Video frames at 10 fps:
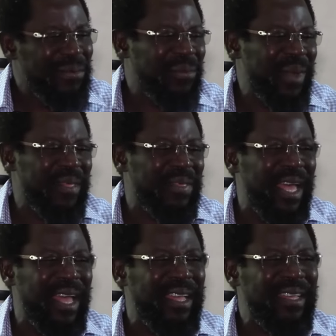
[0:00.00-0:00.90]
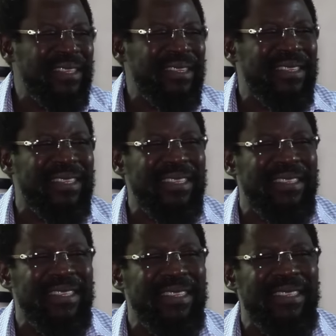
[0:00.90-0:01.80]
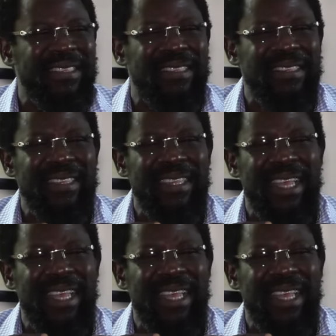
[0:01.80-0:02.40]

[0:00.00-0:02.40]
Whether this is